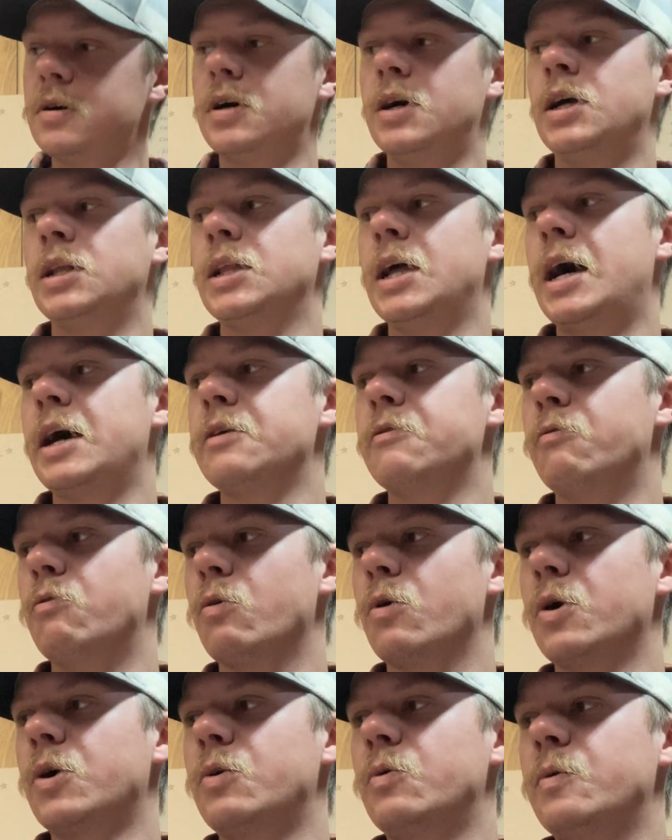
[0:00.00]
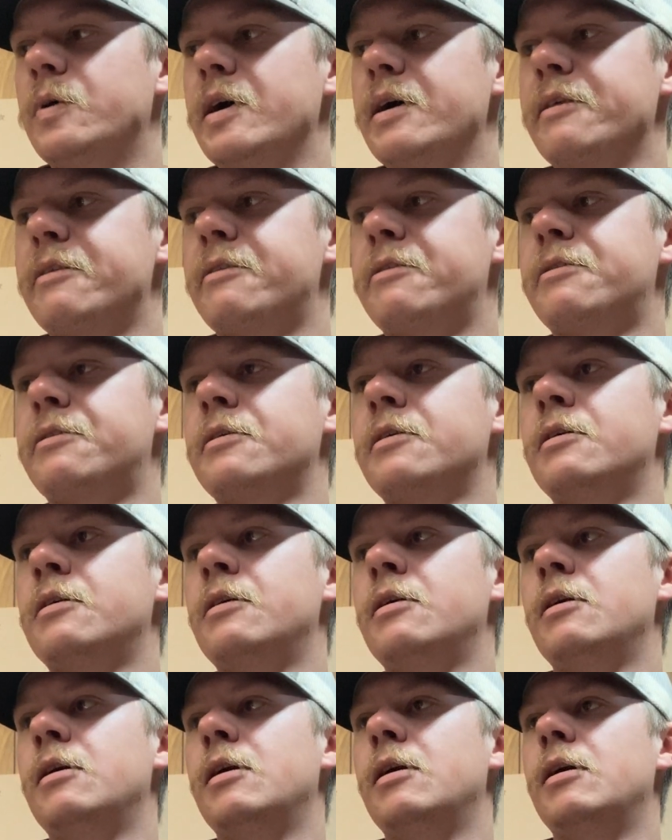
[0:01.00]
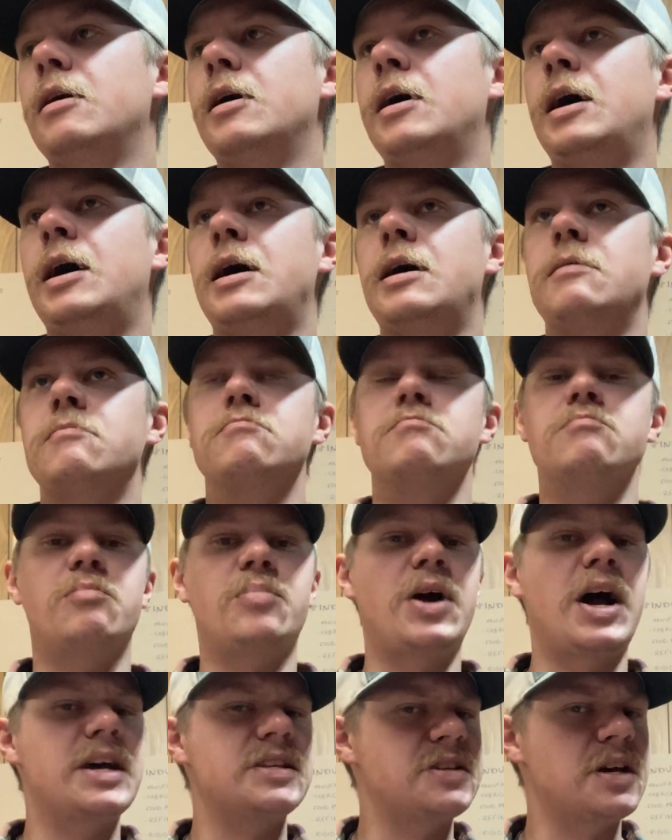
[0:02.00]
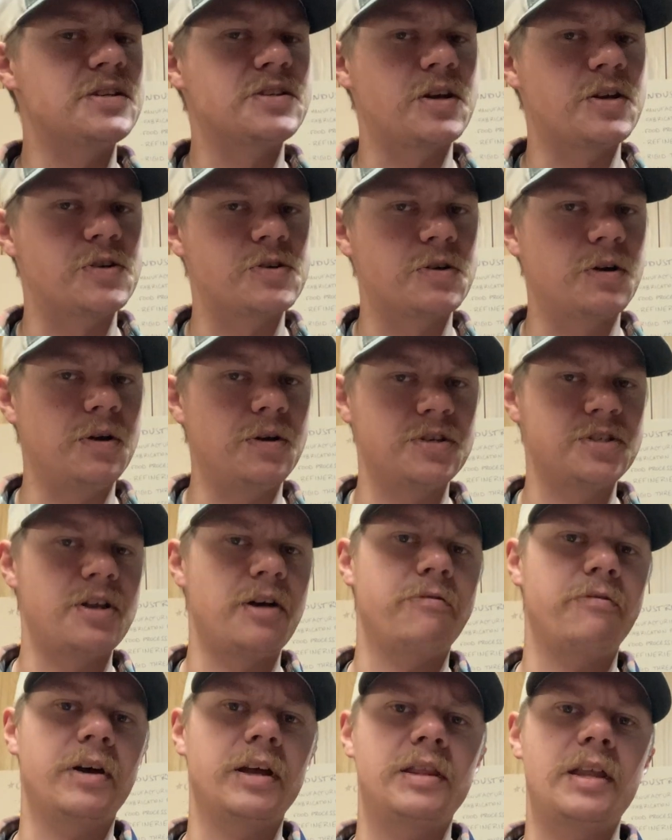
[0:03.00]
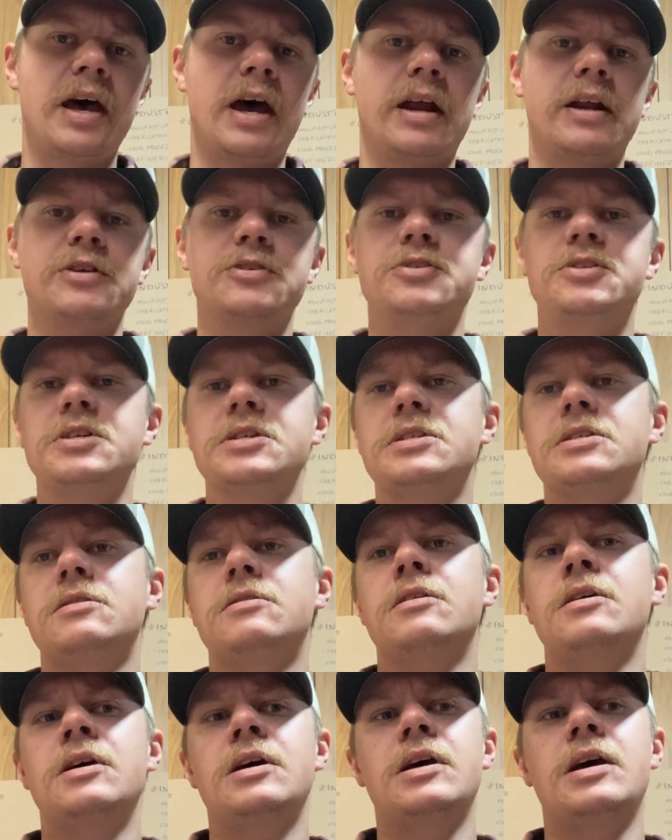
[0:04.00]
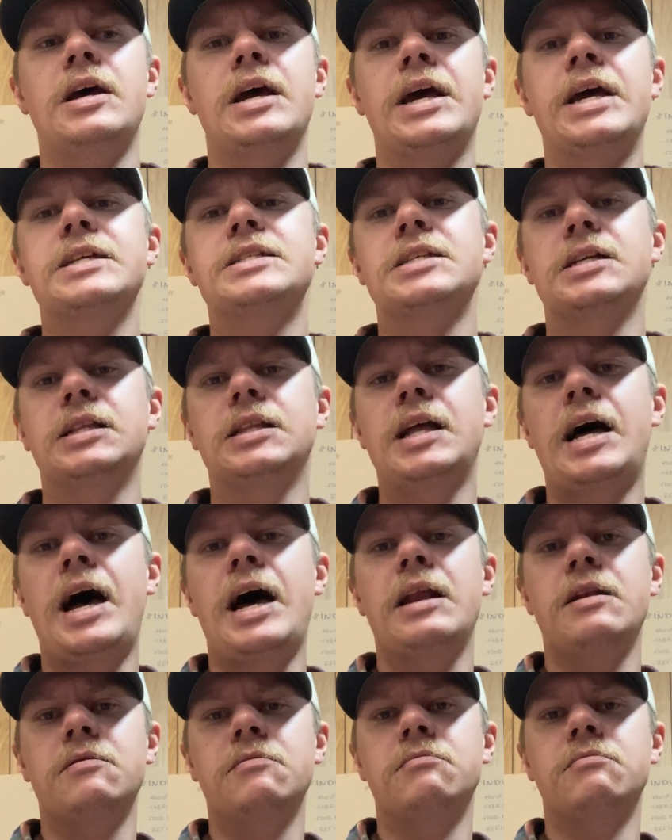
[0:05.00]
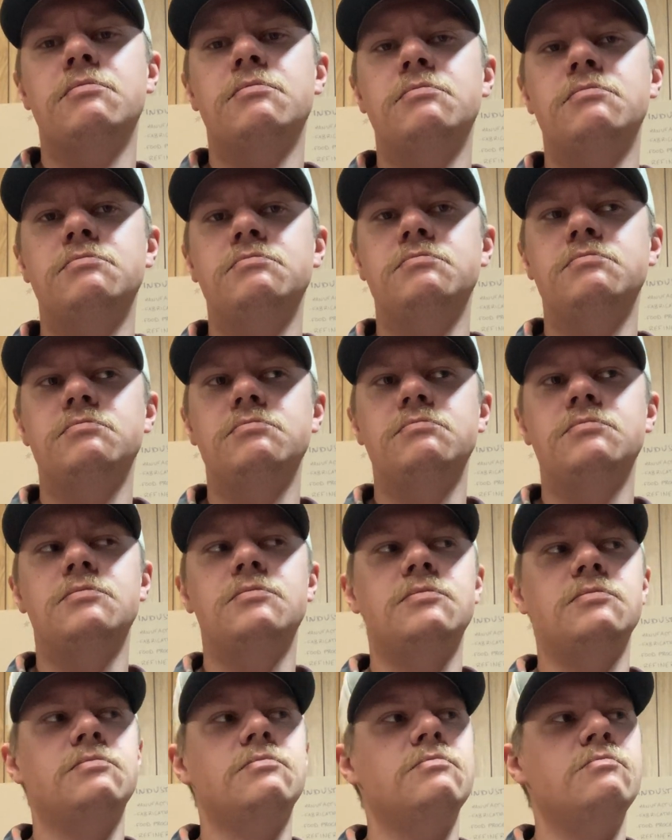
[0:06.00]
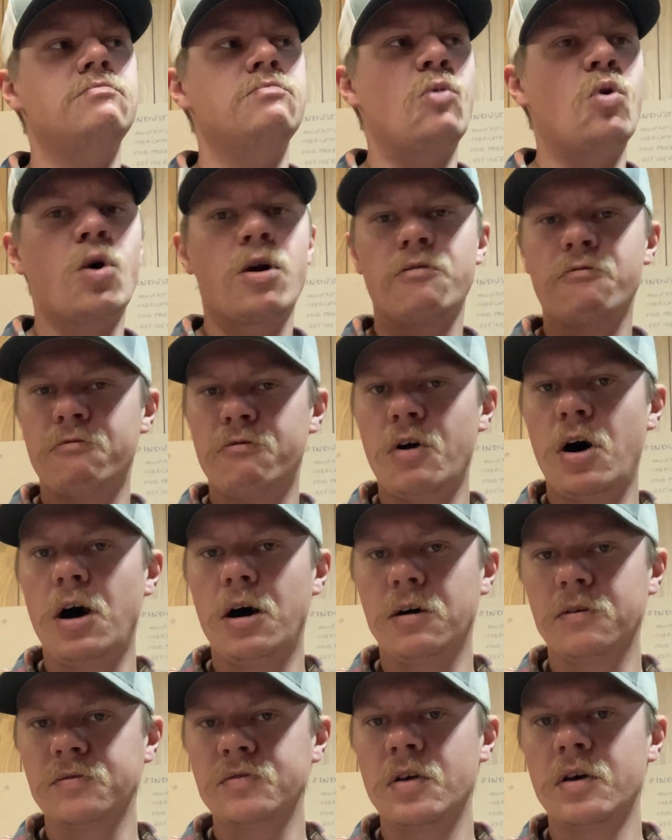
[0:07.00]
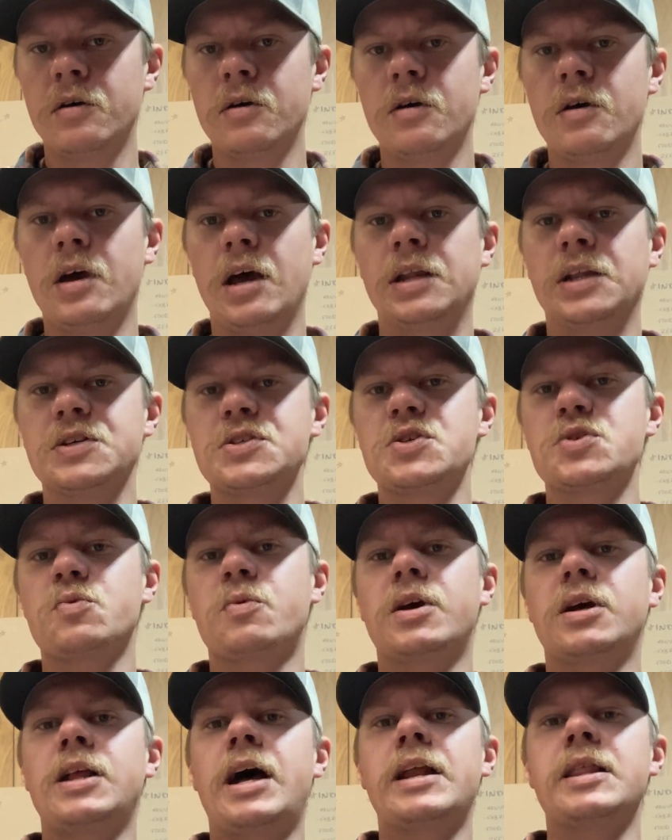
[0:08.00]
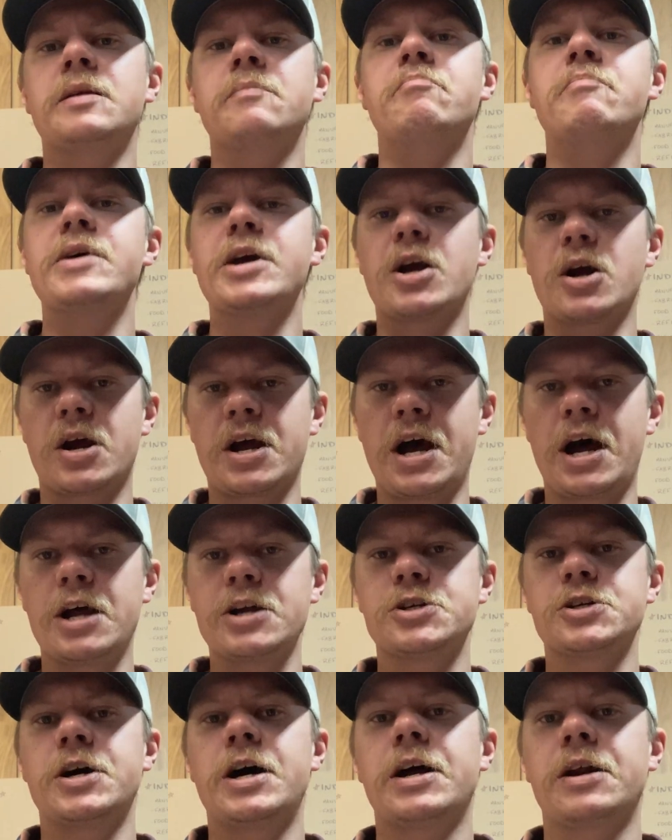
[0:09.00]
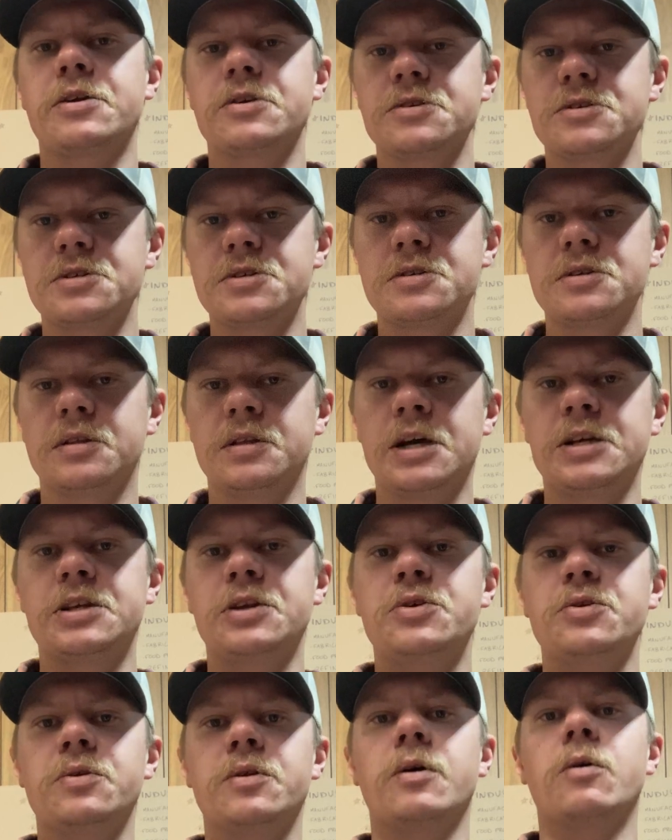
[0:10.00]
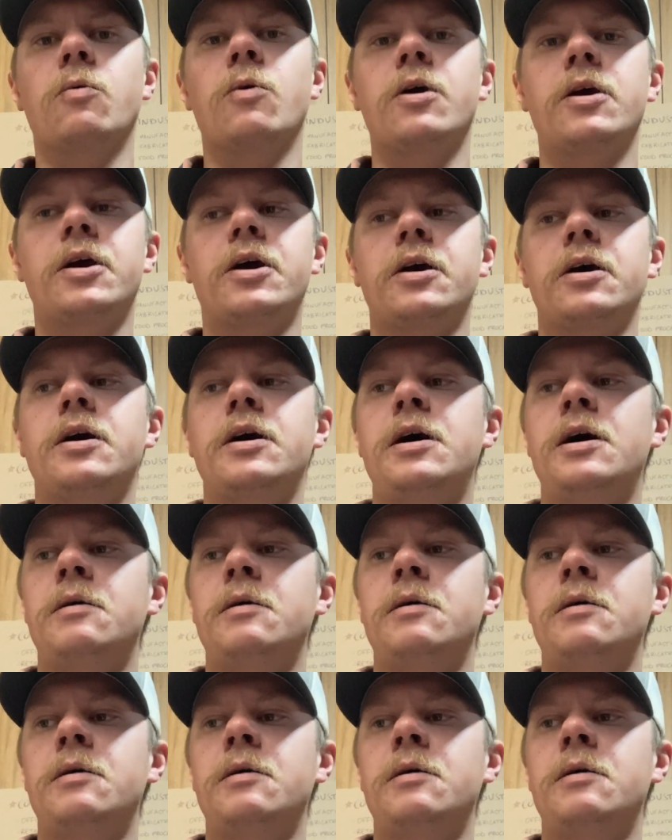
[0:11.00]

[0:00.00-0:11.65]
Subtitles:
a lot of work with process control, stuff like that. It gets a lot more involved. And this is where a lot of the bigger contractors like to do their work.